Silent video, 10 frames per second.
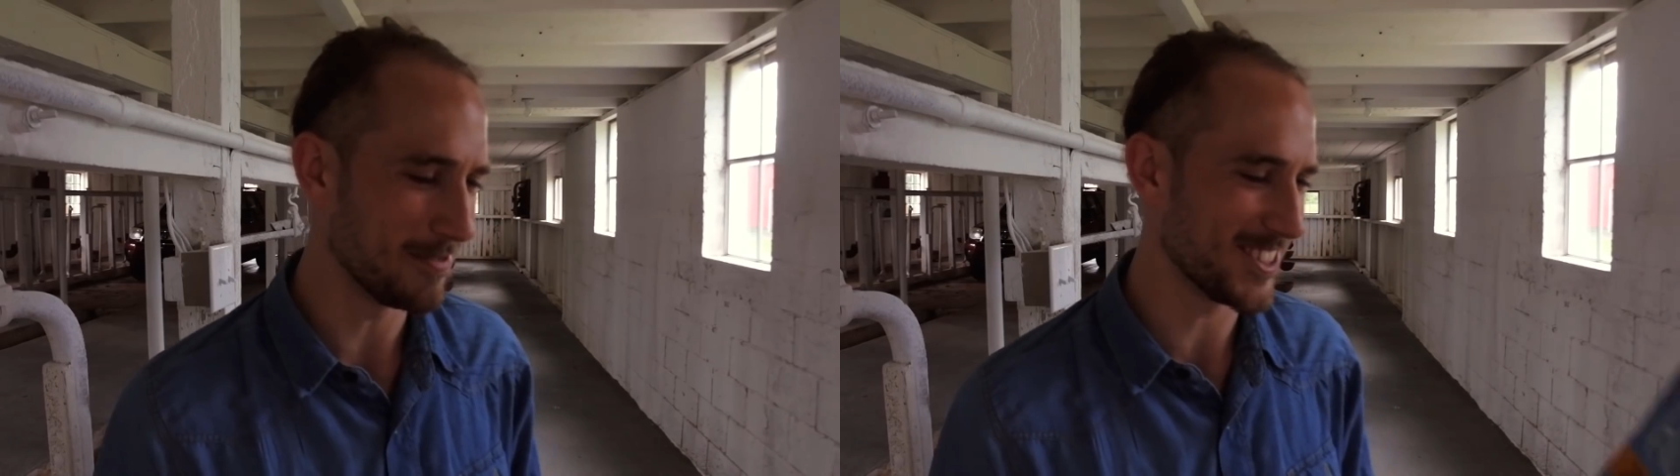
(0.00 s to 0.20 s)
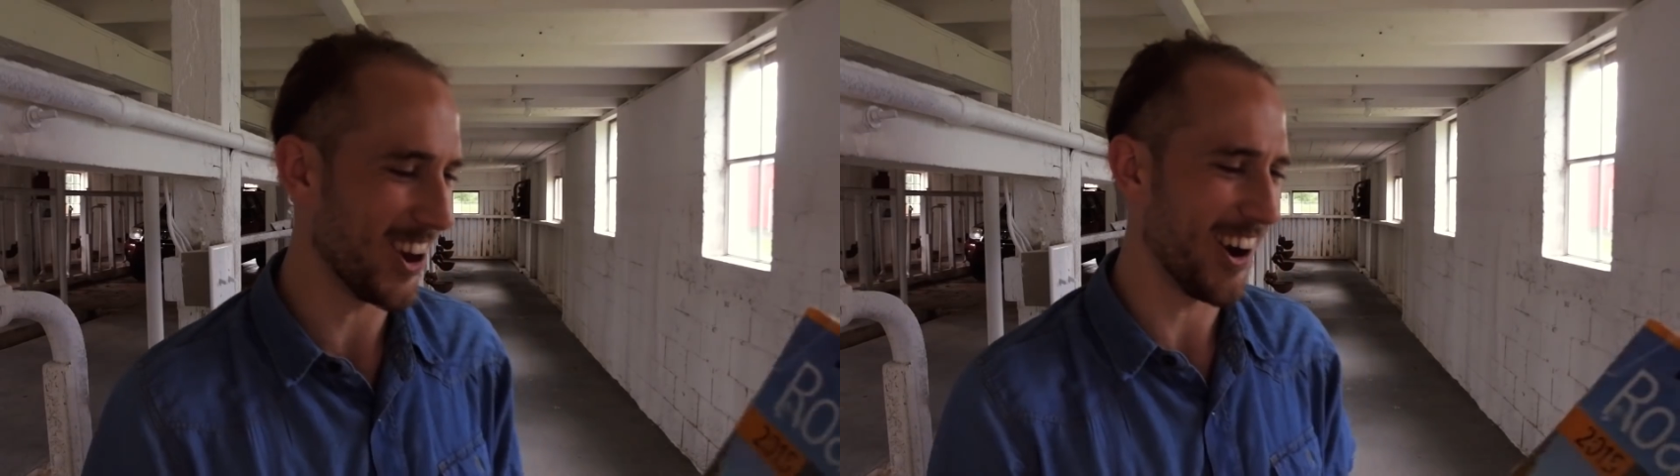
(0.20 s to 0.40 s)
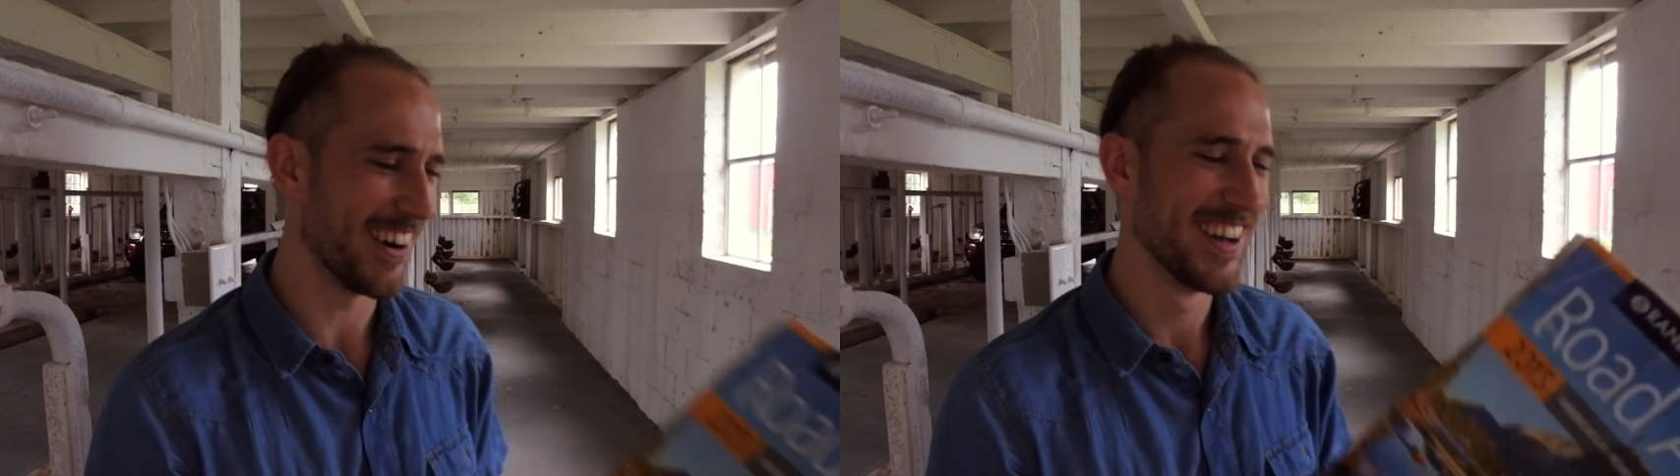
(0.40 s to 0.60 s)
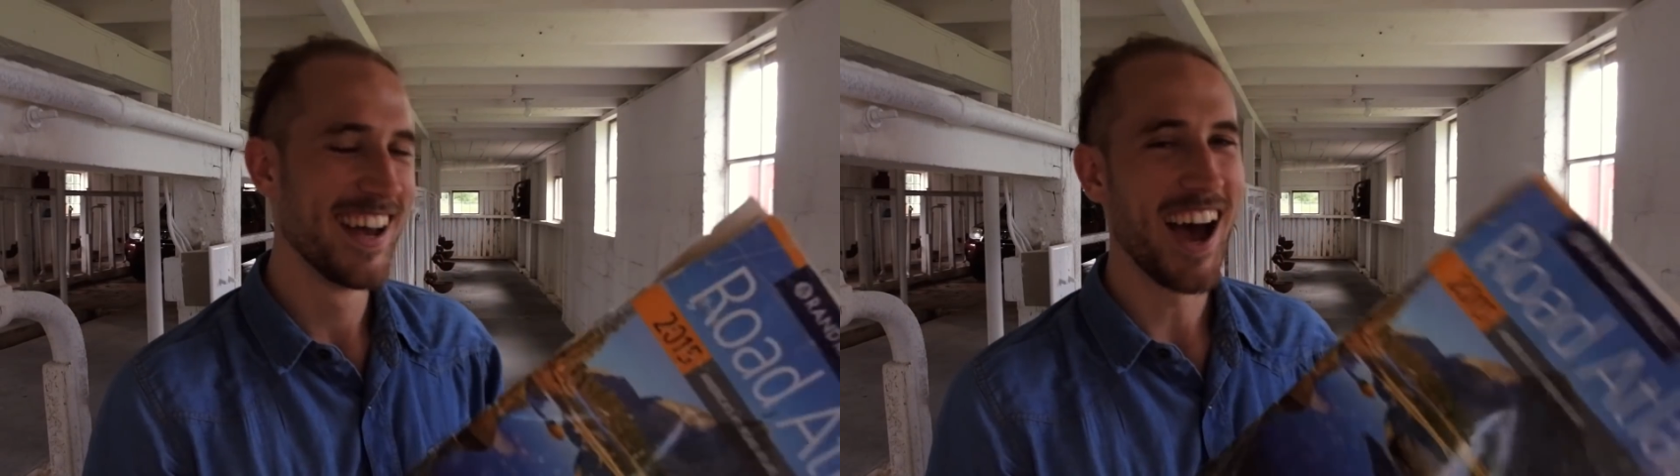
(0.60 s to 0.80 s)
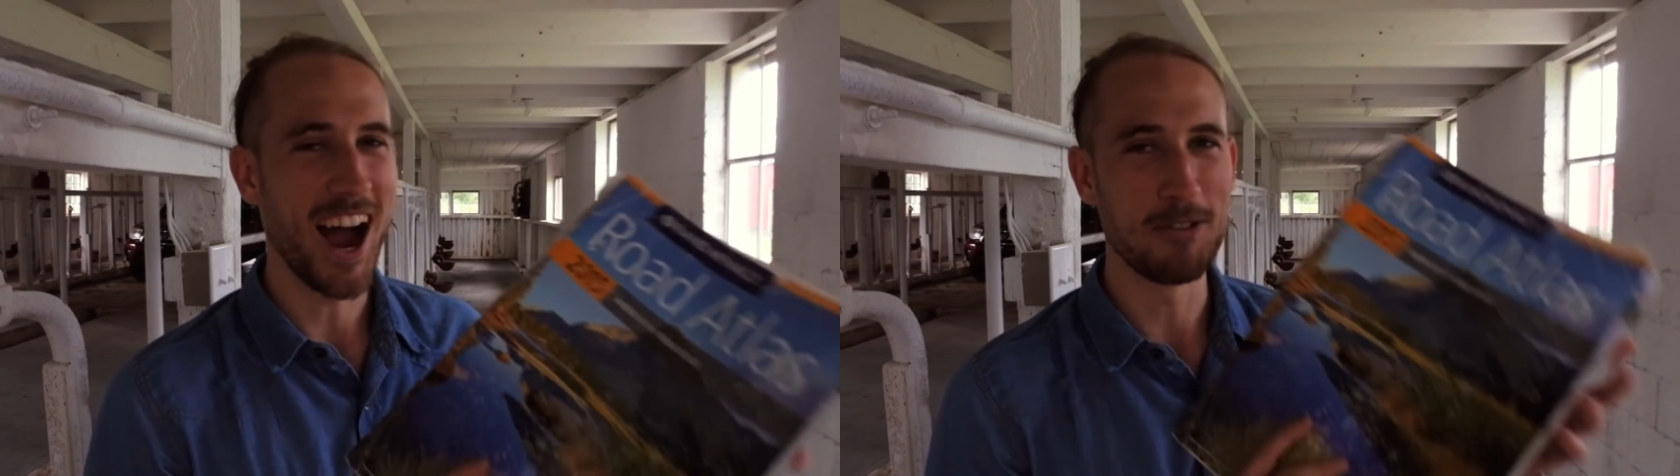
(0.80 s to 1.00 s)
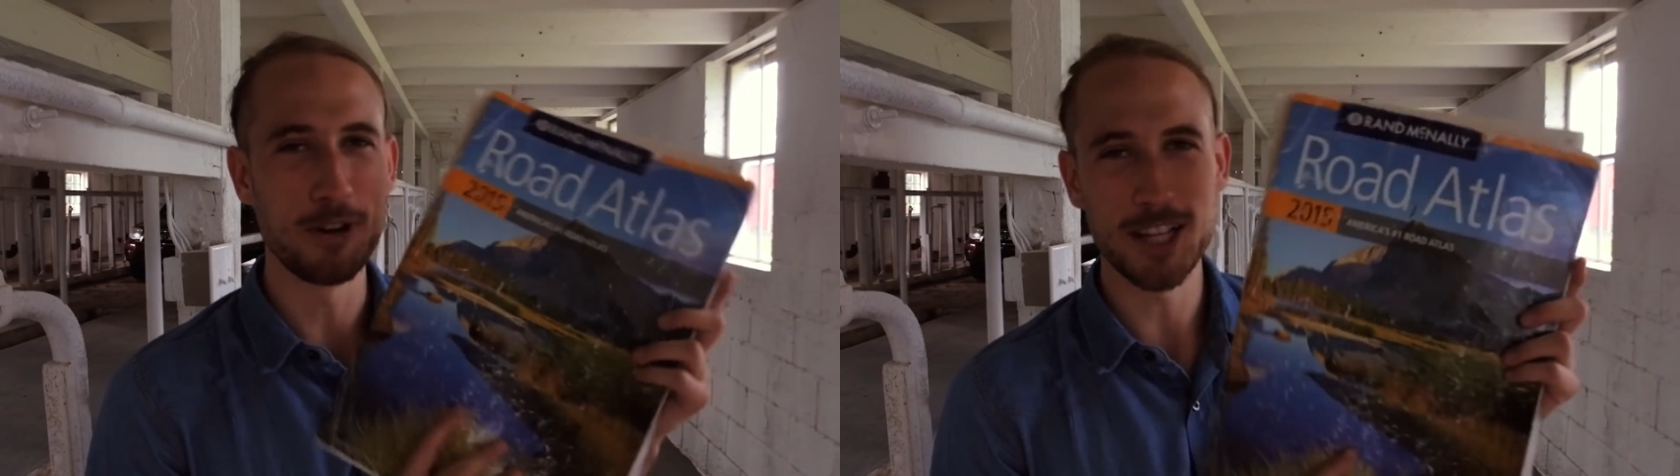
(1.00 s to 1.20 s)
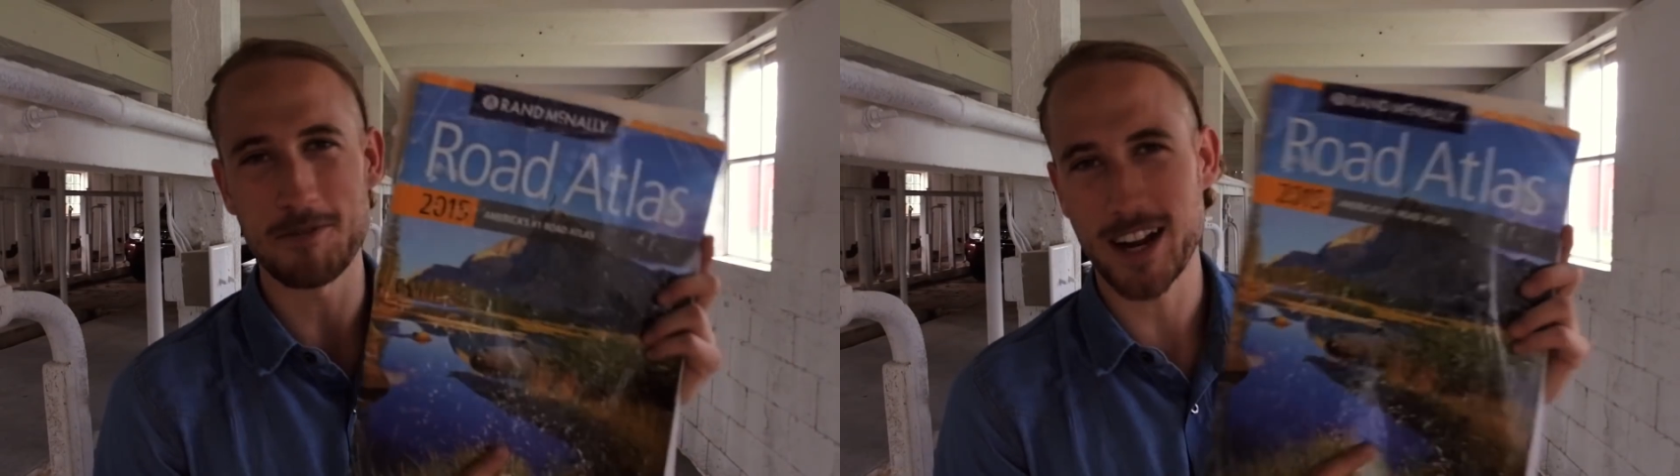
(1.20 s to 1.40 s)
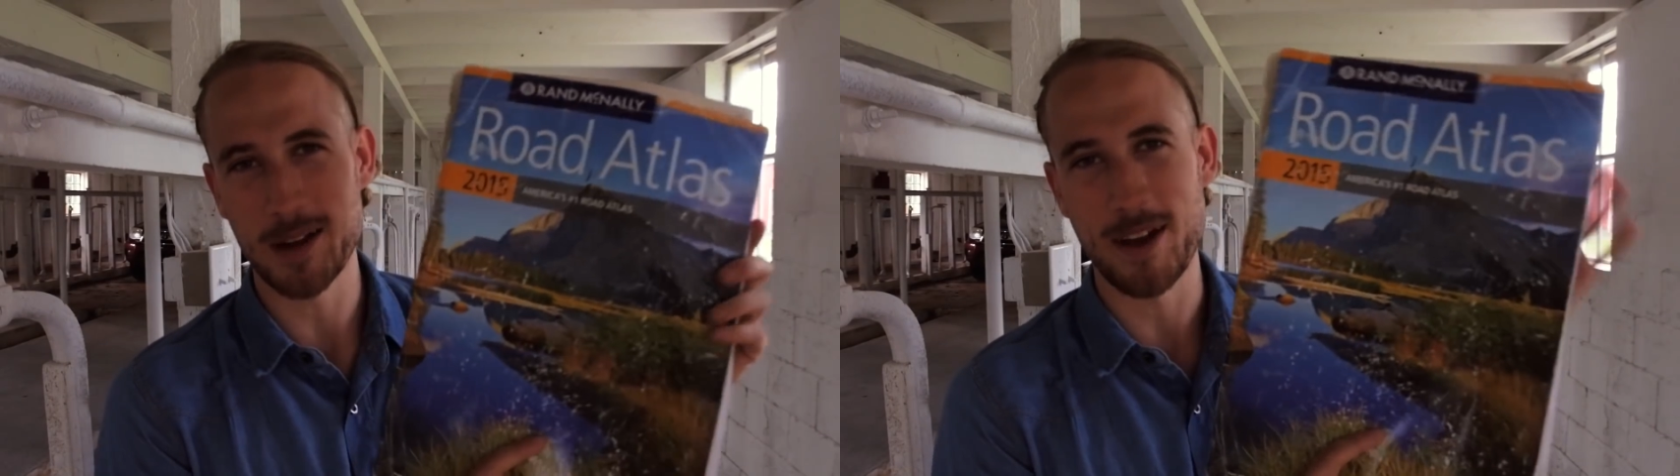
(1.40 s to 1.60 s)
So I really
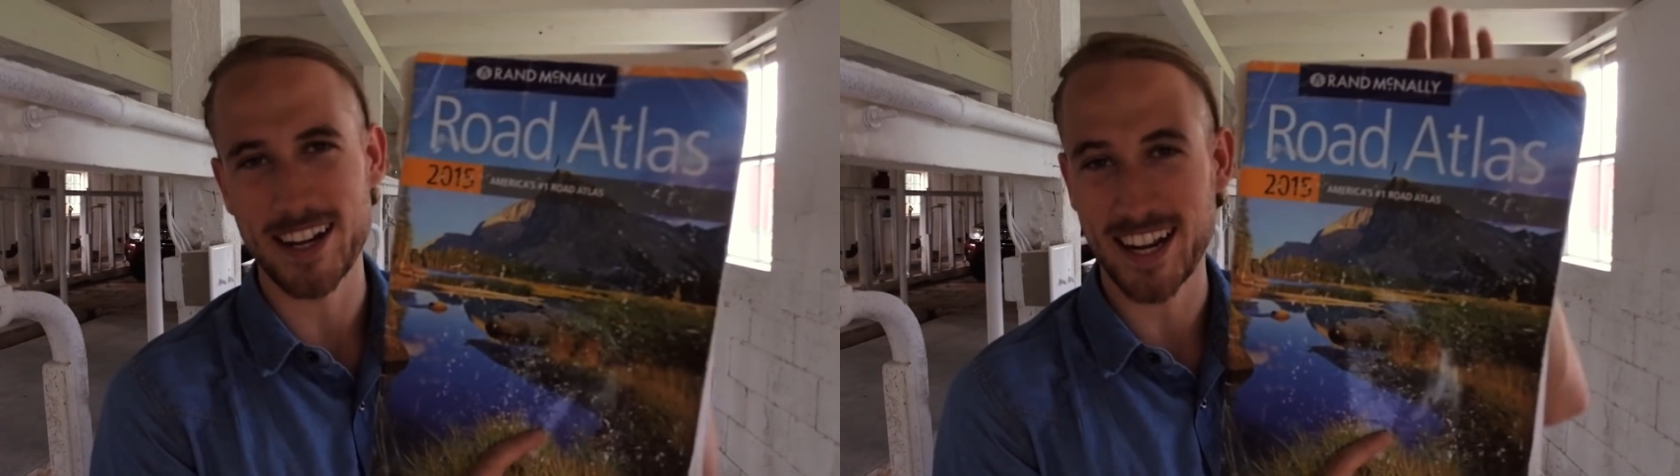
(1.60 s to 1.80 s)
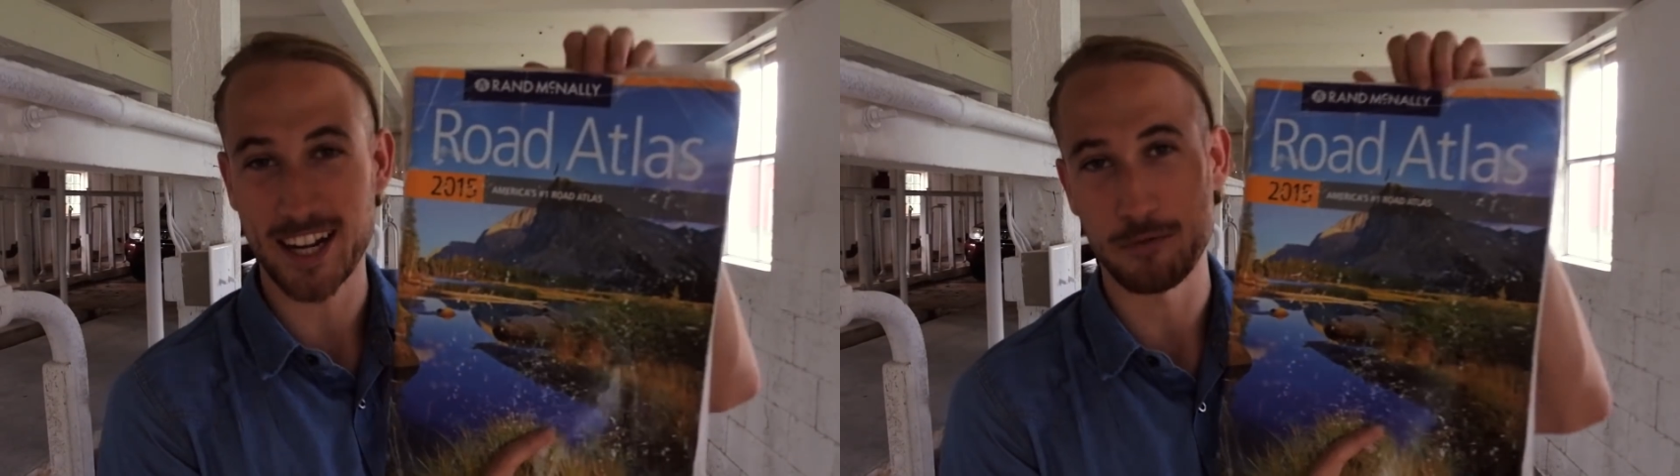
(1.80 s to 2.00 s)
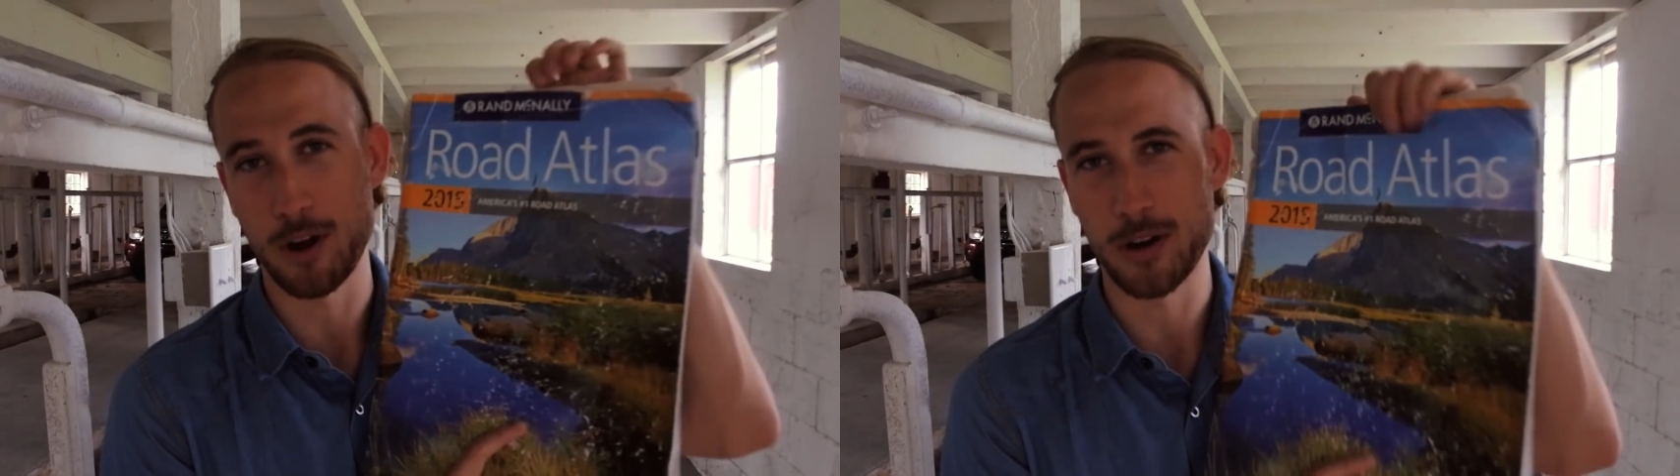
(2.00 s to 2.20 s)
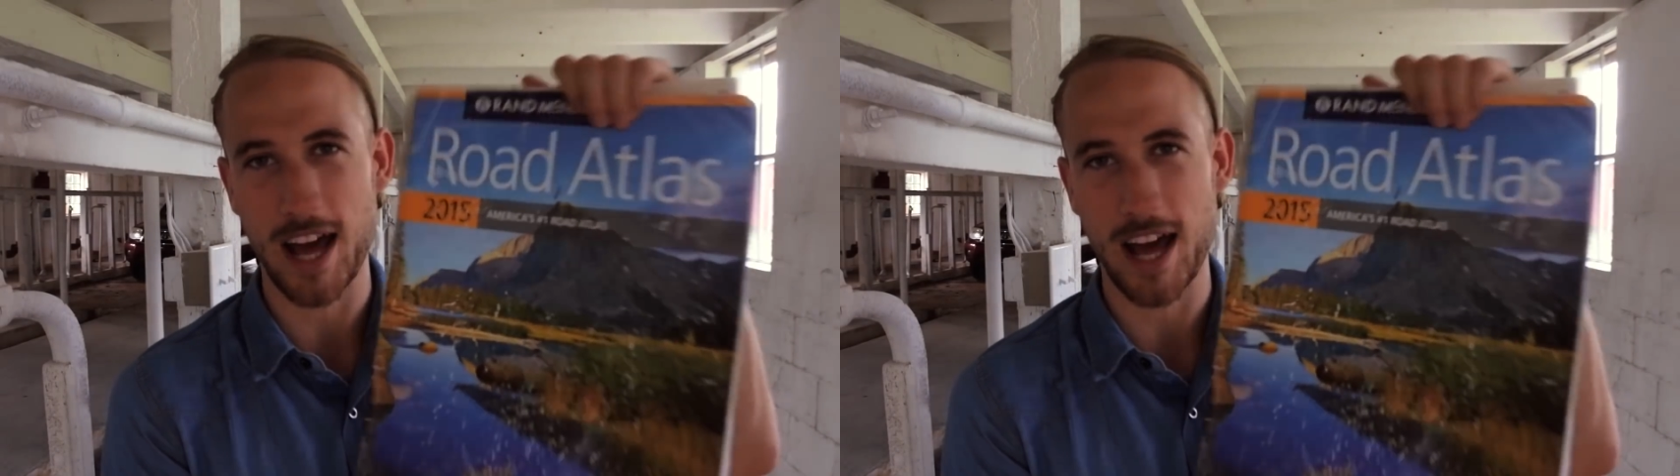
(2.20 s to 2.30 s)
recommend getting a road